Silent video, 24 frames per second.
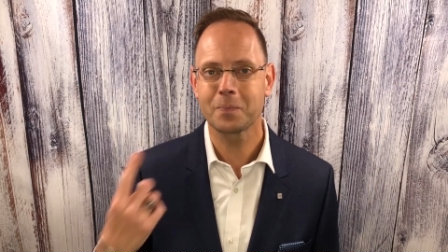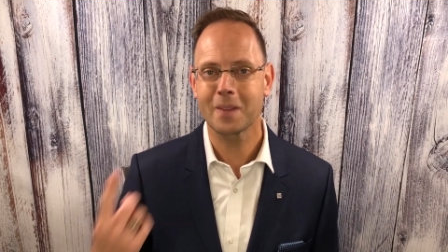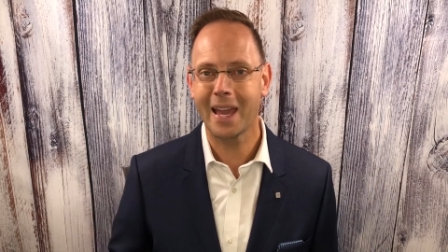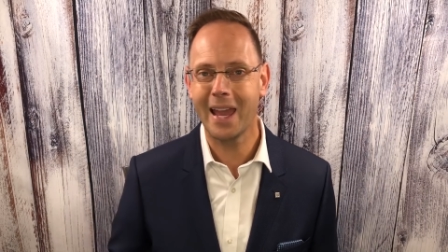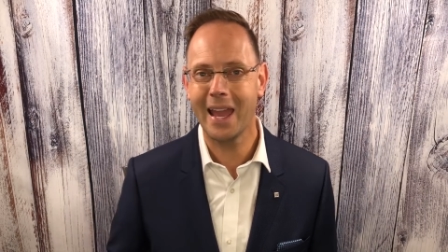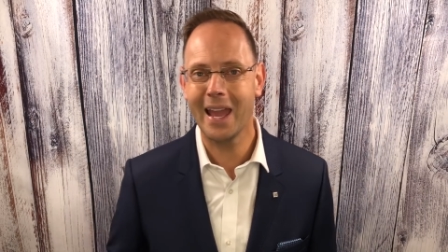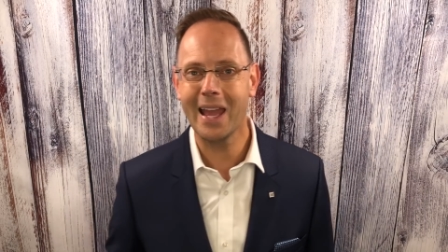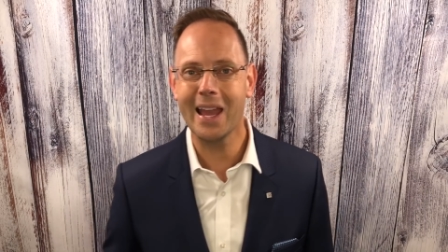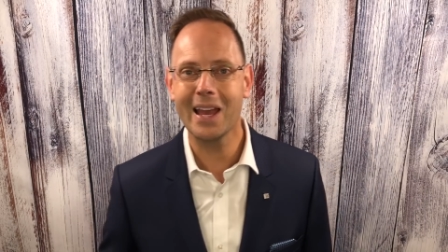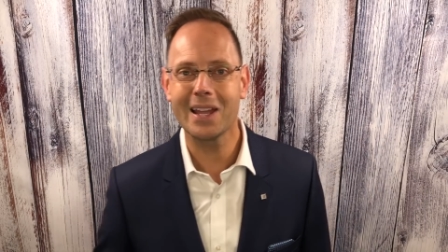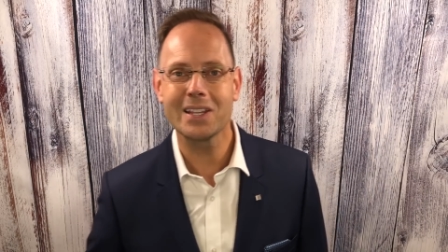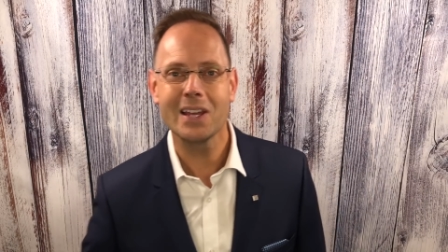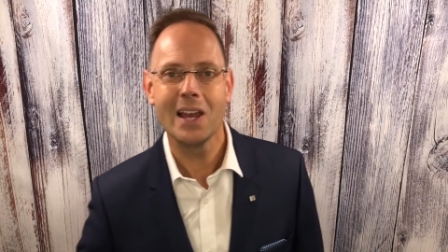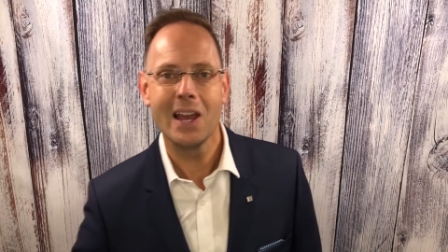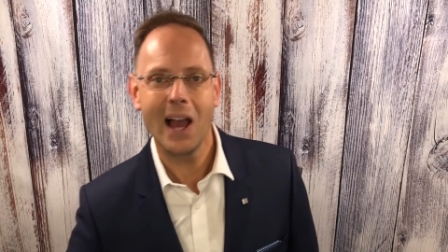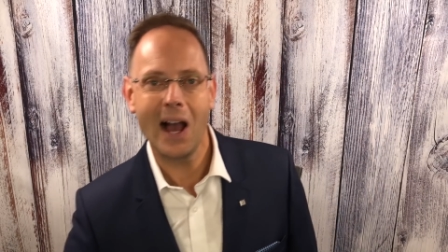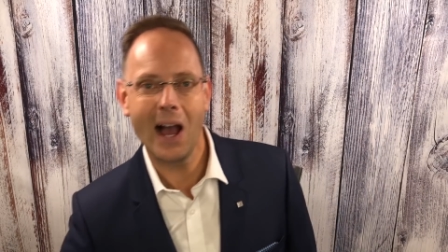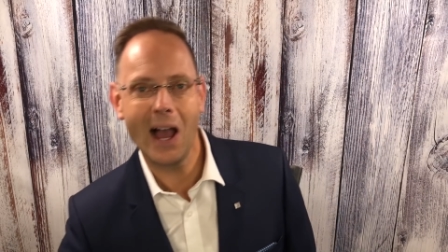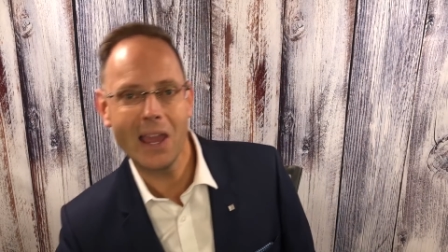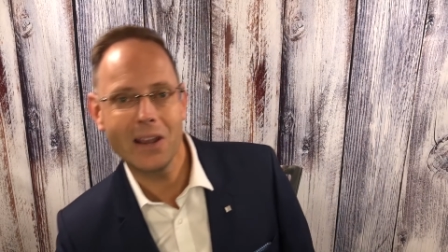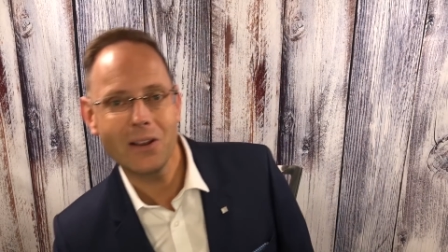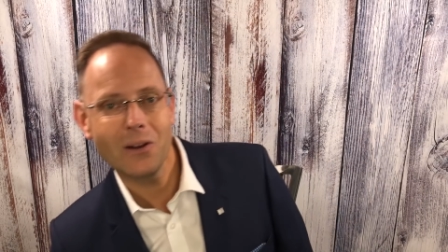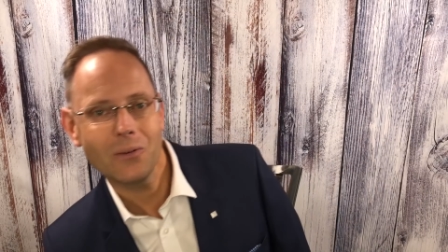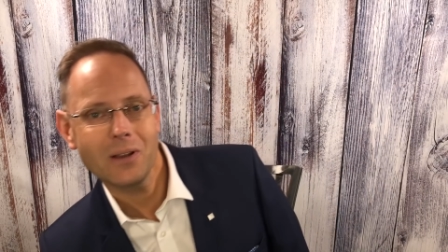And
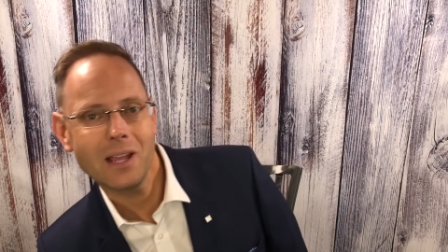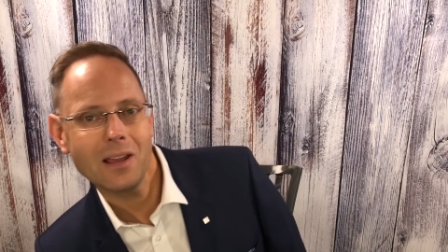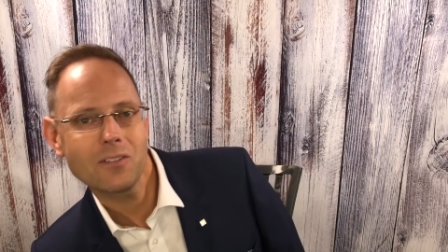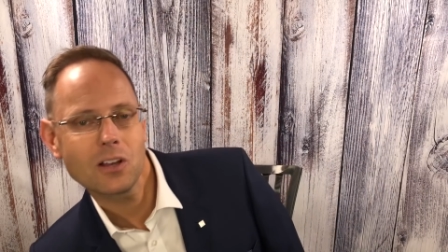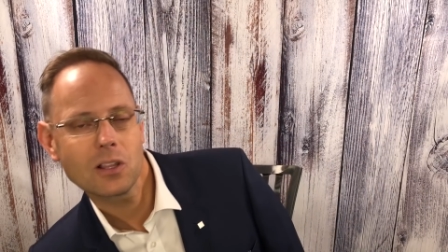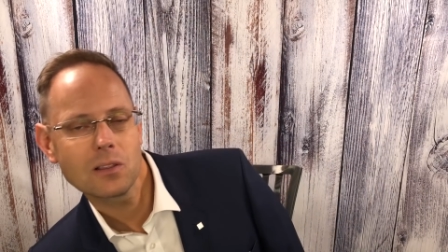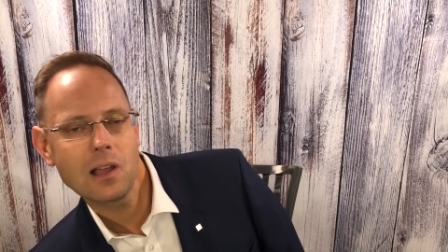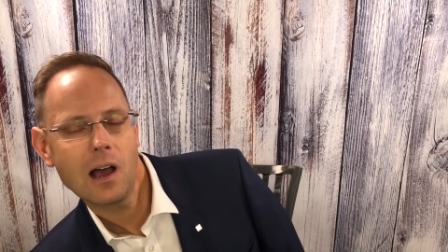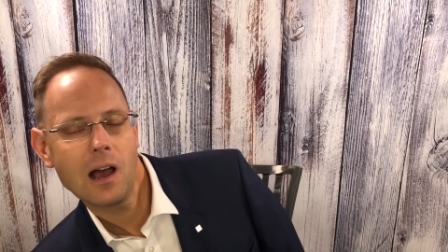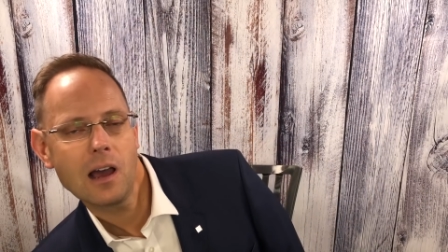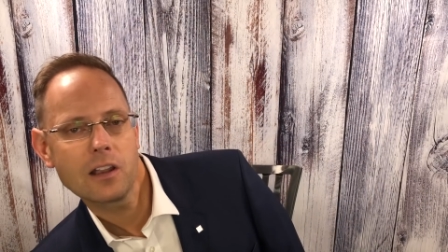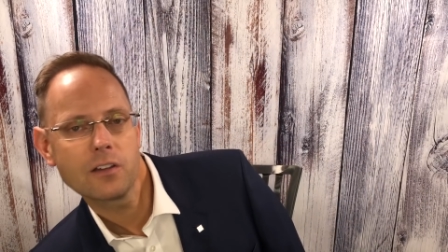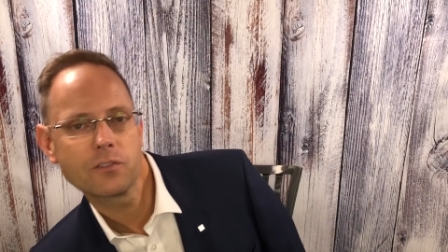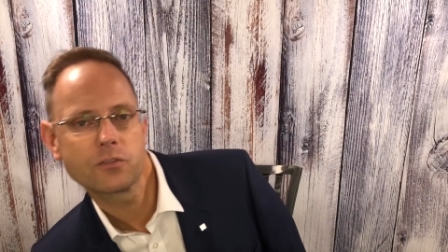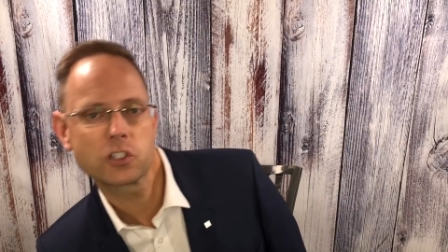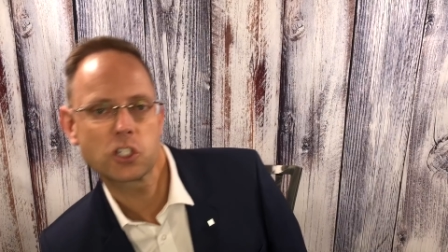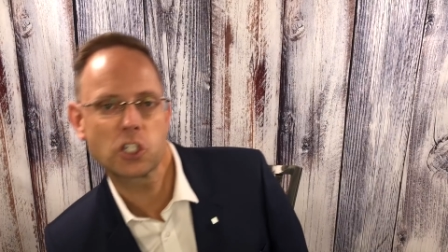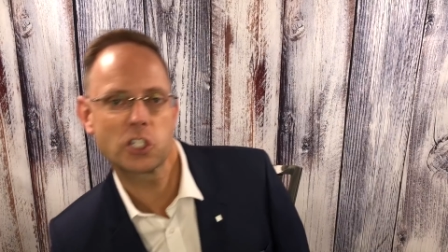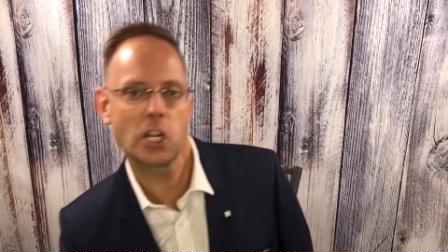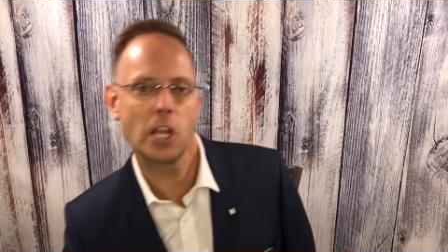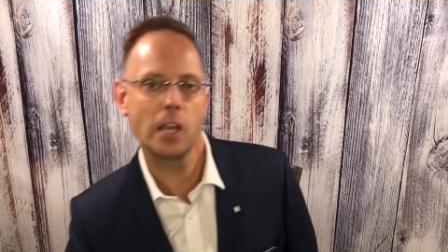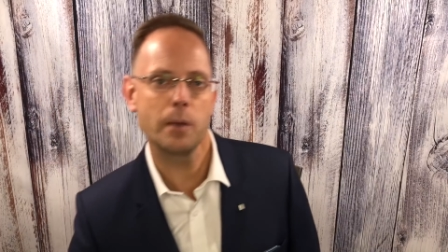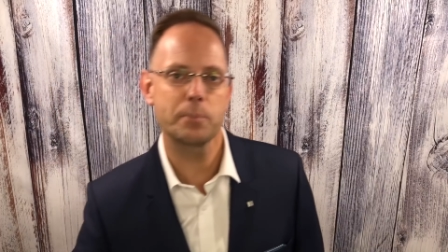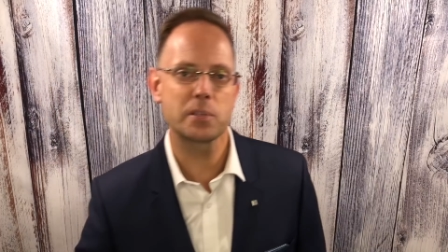I don't have a lot of
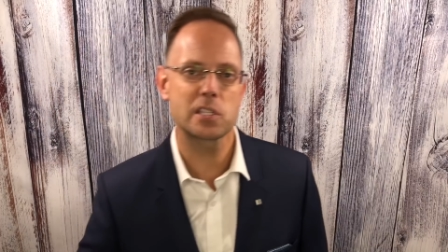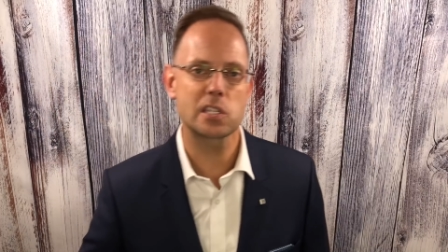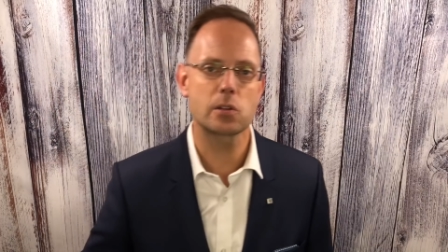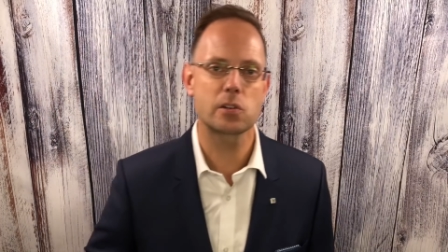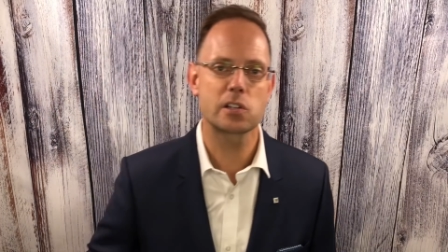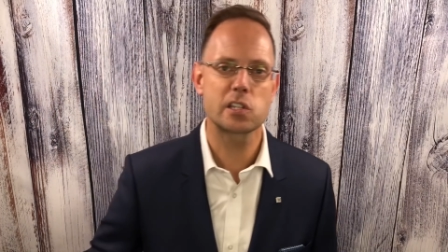chips or